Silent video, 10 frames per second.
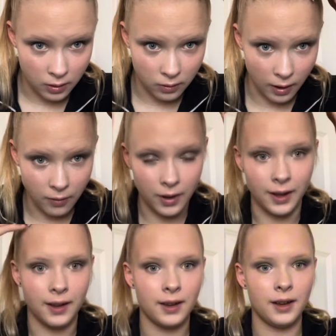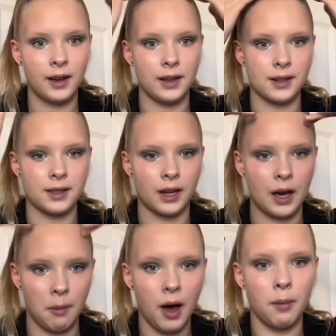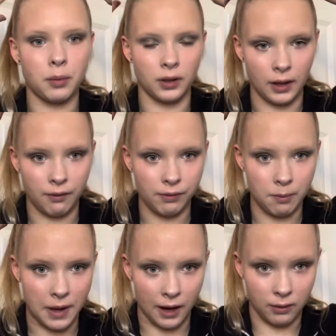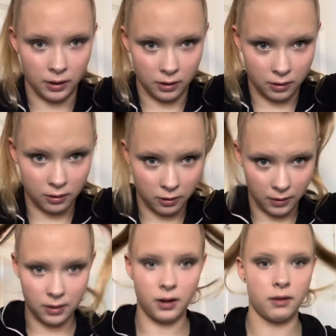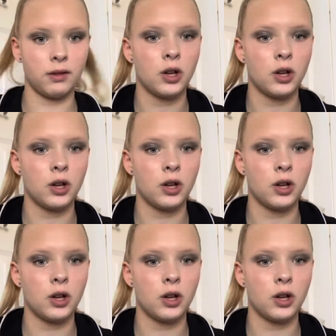That way it doesn't come up or like flip back when you're doing stuff.